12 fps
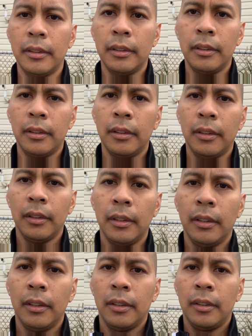
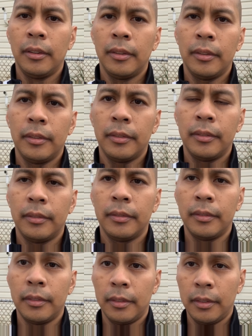
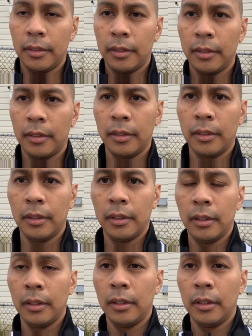(silence)